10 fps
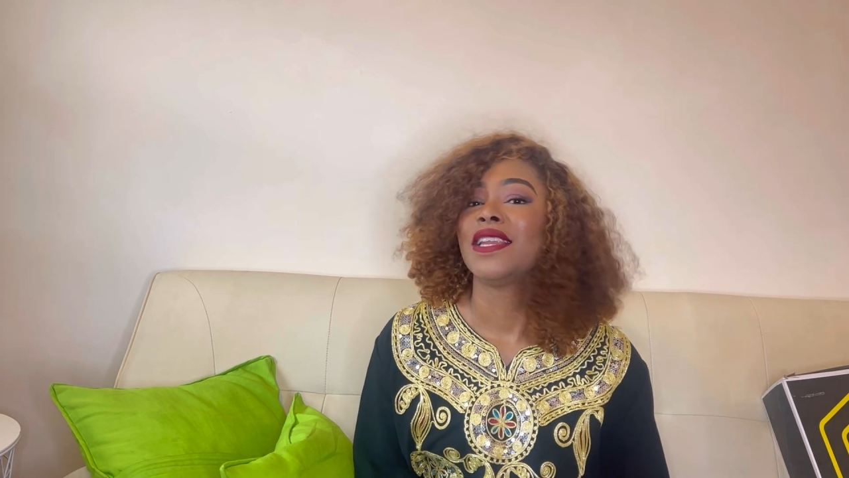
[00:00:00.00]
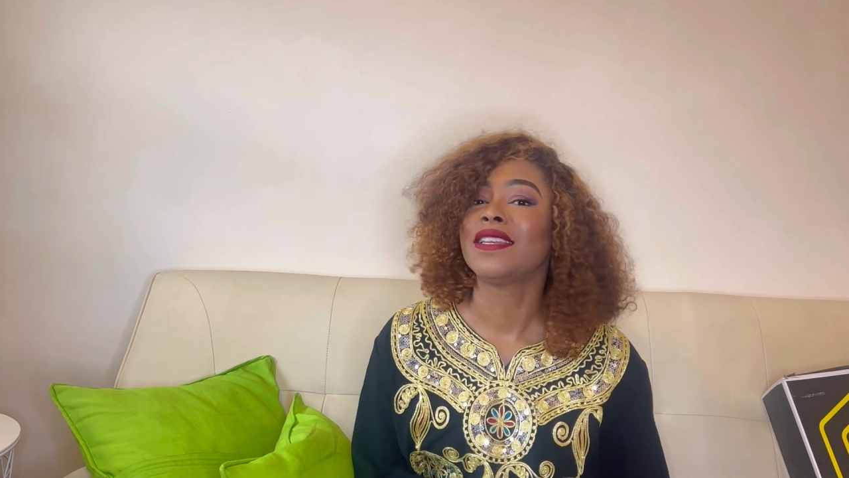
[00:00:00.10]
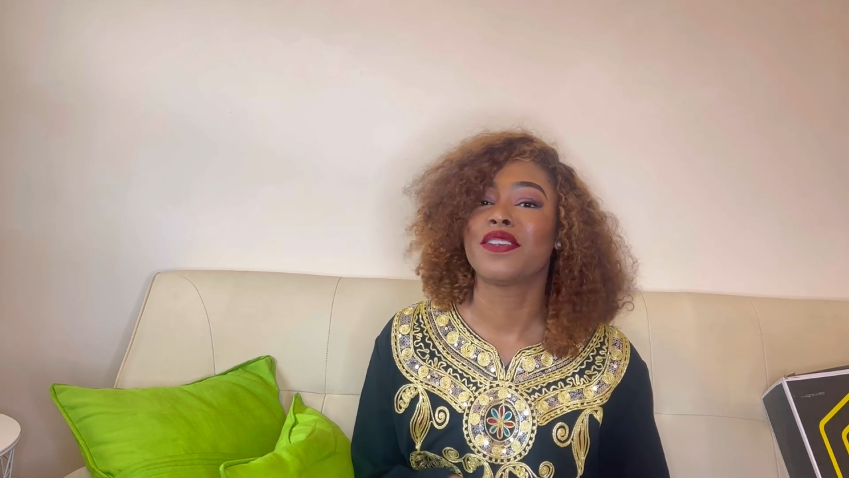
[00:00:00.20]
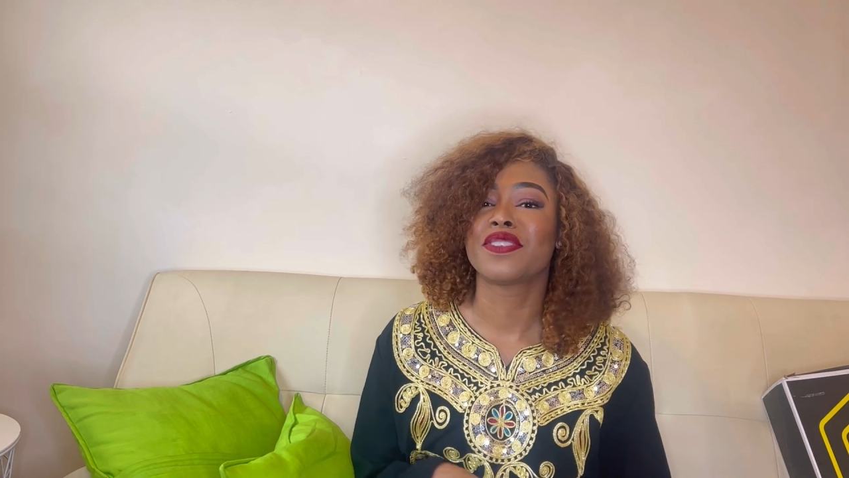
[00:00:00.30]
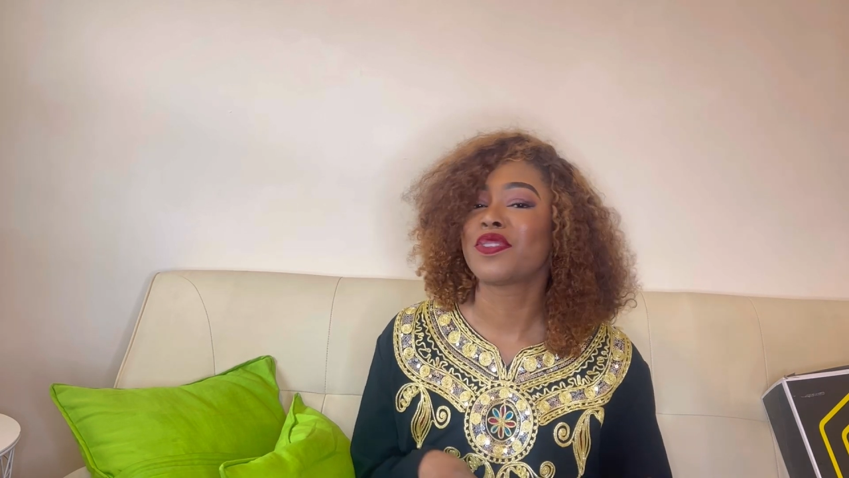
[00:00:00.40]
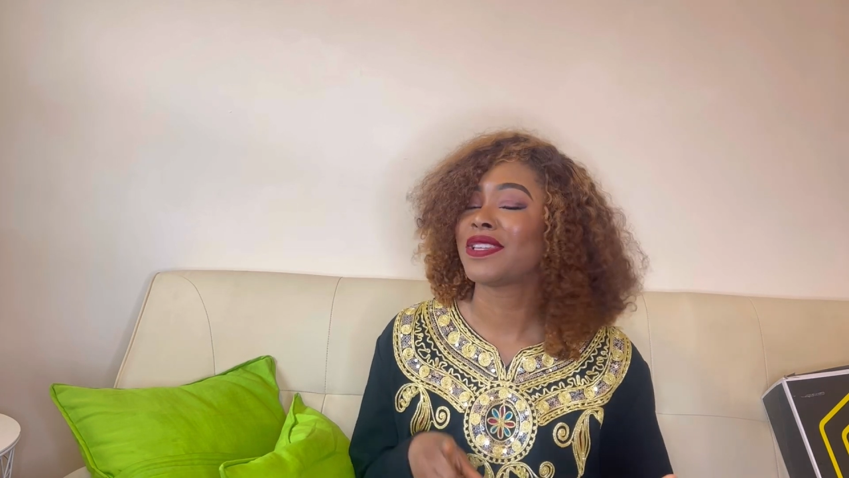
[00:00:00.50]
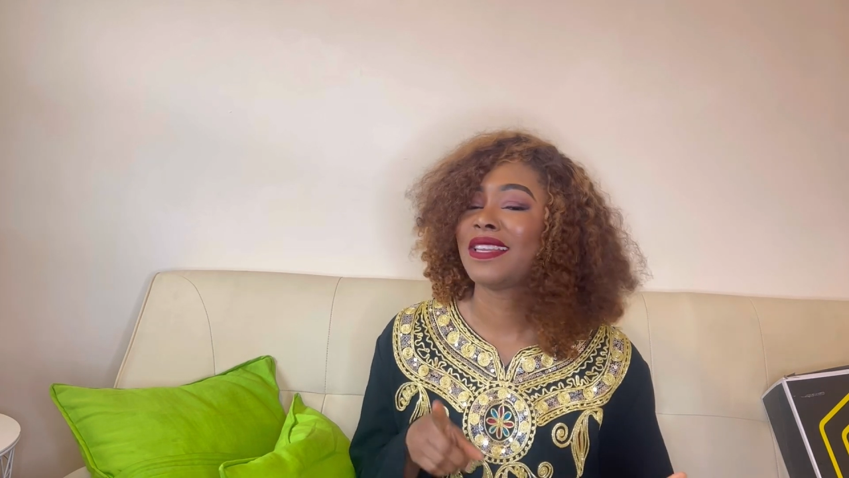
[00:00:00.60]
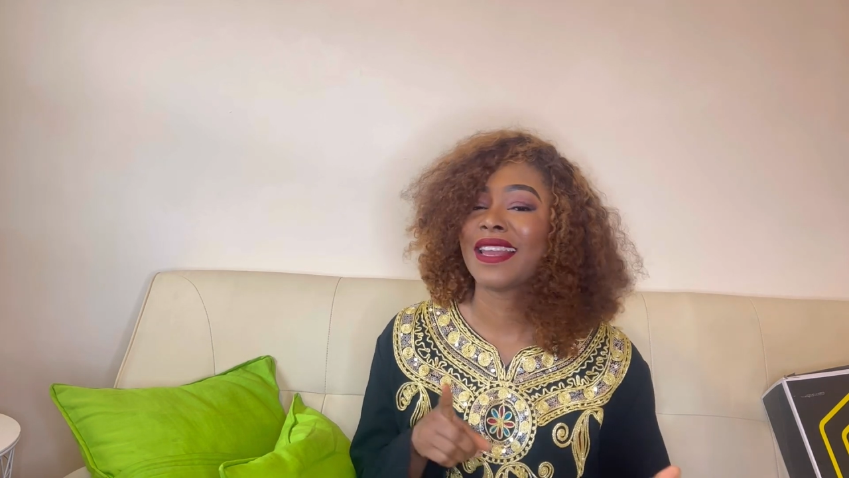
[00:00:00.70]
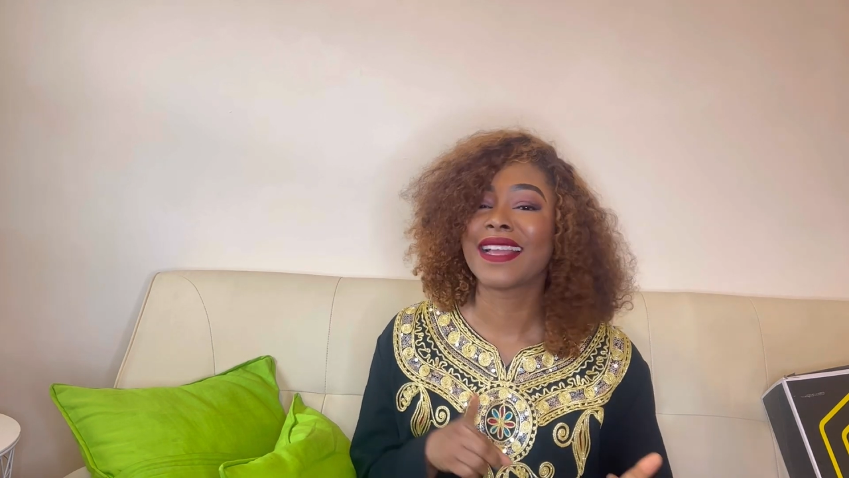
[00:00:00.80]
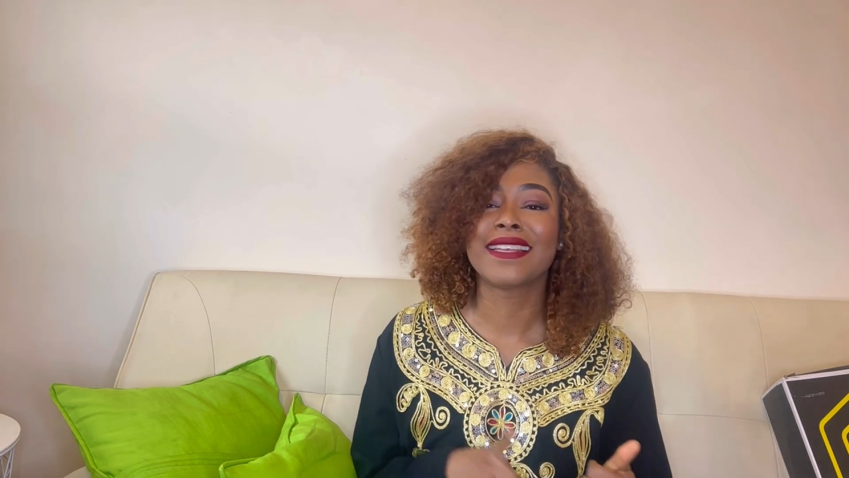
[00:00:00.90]
there is nothing
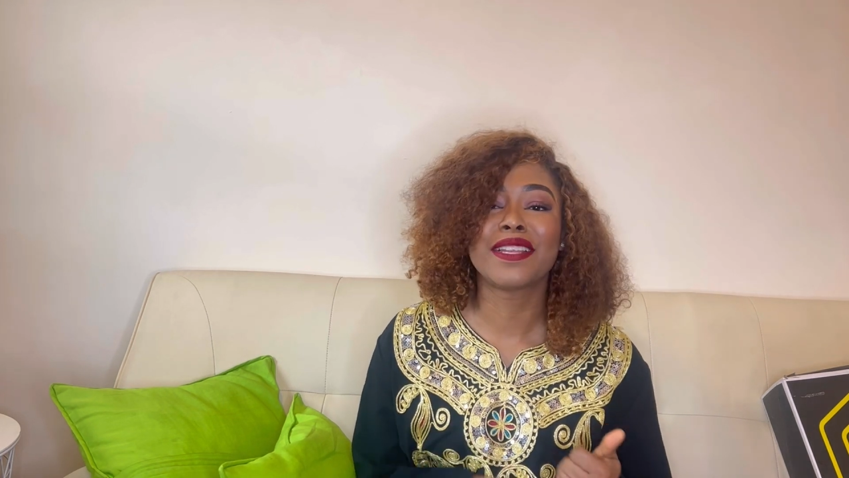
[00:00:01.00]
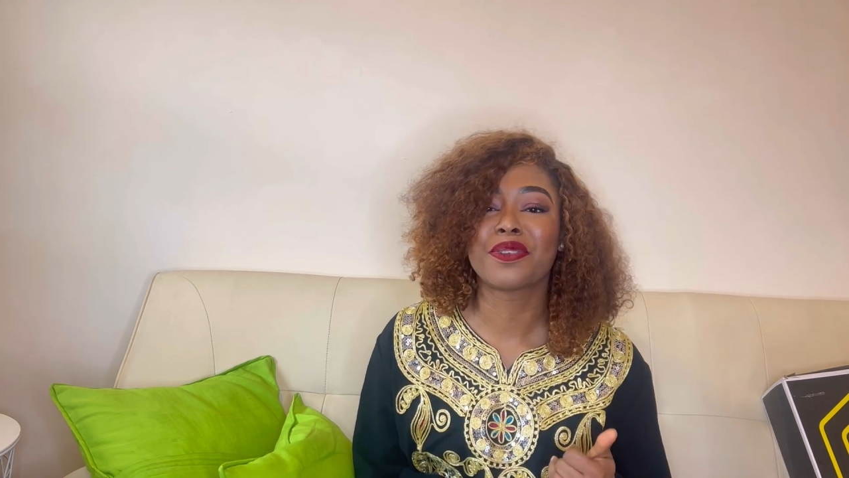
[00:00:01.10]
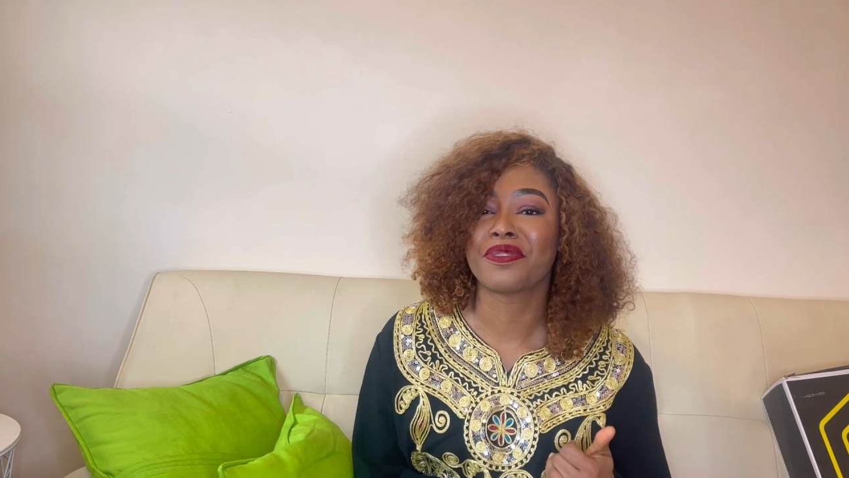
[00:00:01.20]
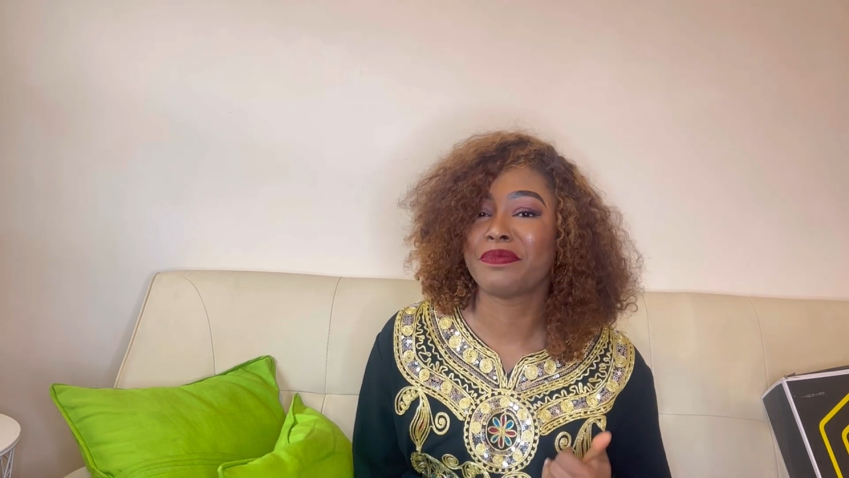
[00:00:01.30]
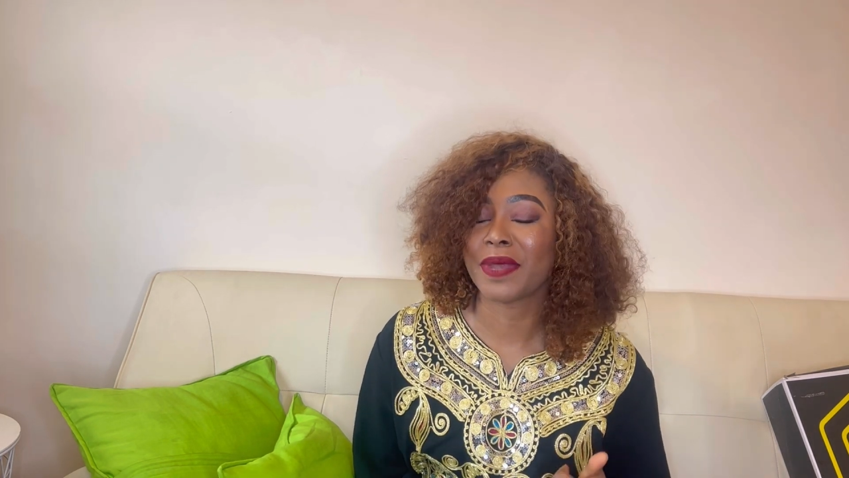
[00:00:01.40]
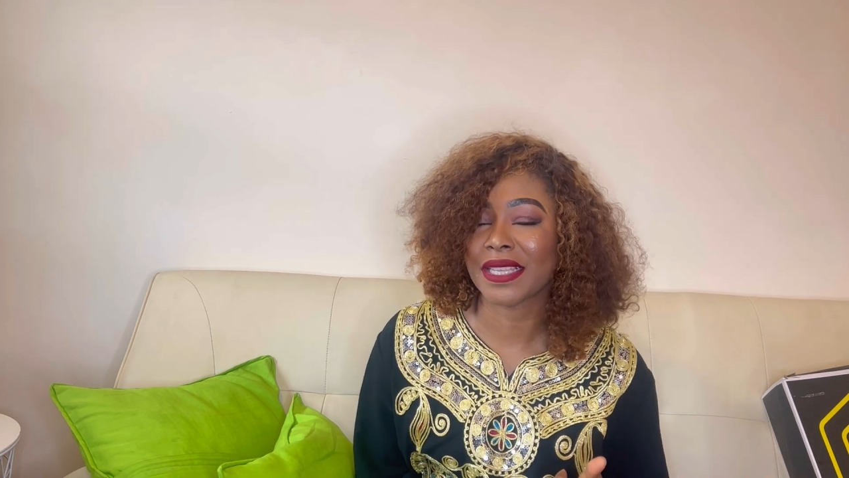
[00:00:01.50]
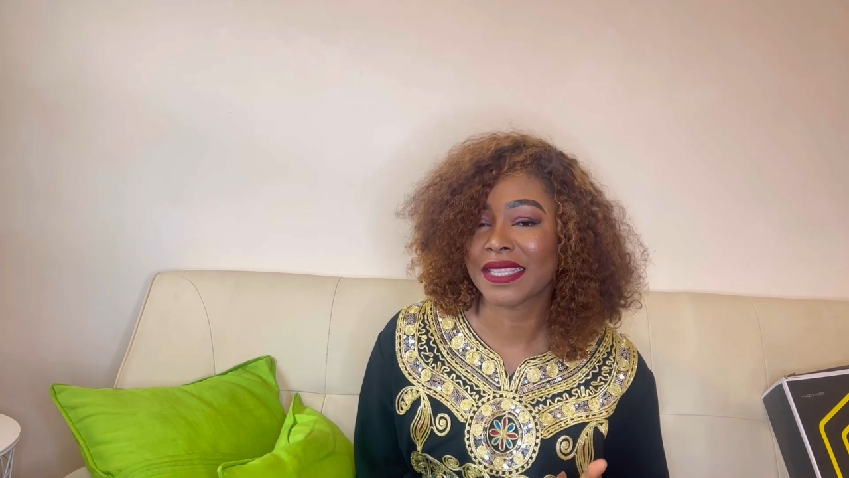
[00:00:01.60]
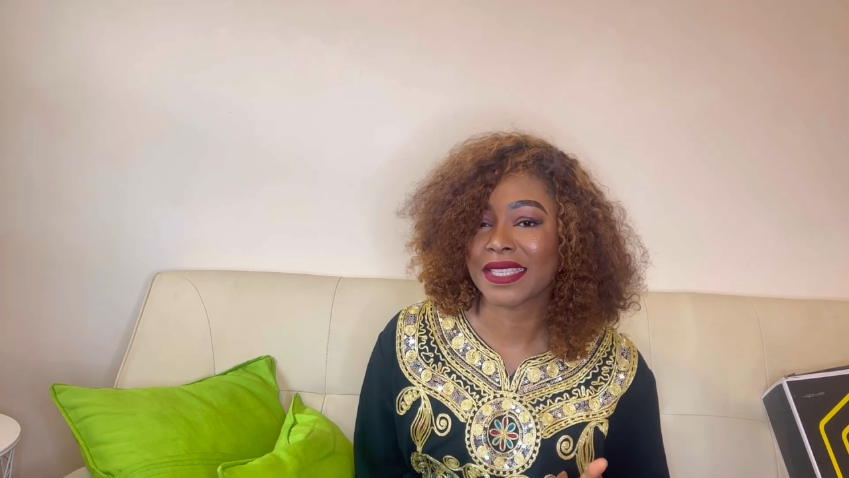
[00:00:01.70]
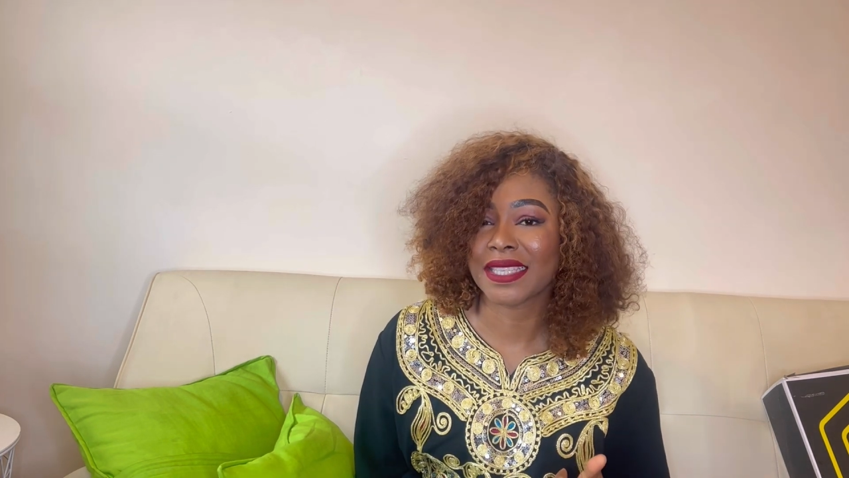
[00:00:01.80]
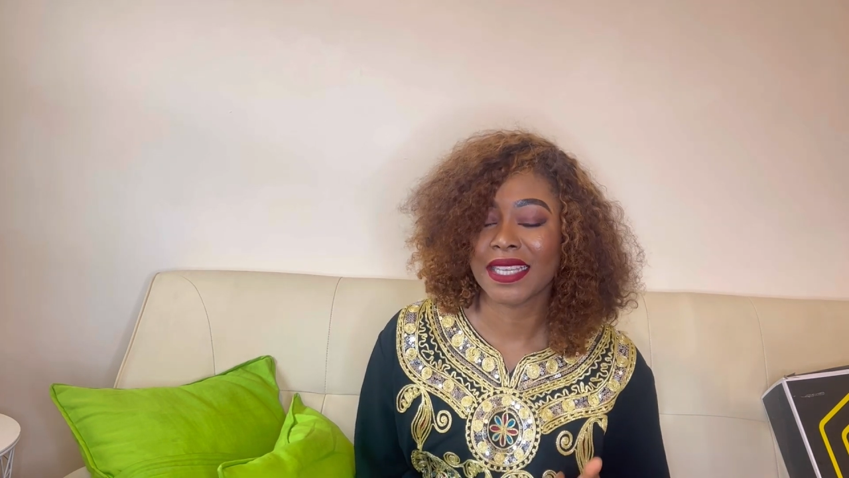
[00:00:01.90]
like date of birth.